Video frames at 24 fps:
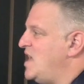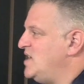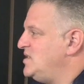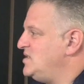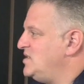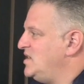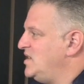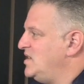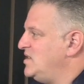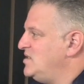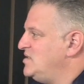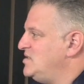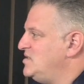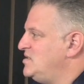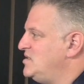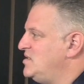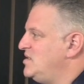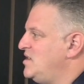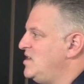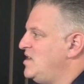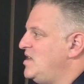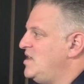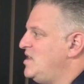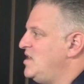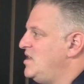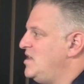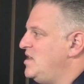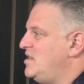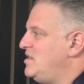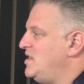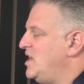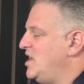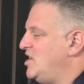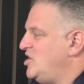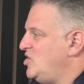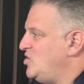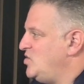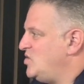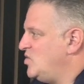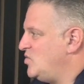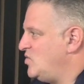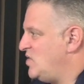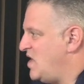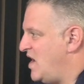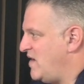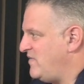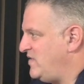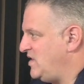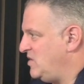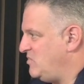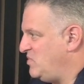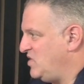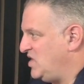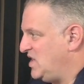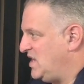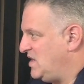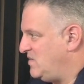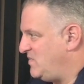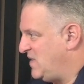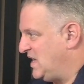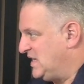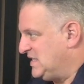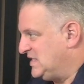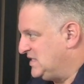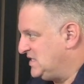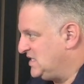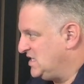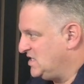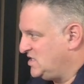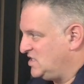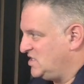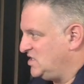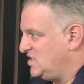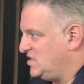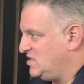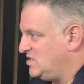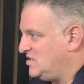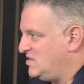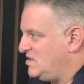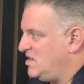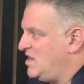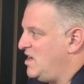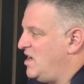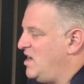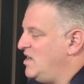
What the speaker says: things, then you don't have the ability to make decisions on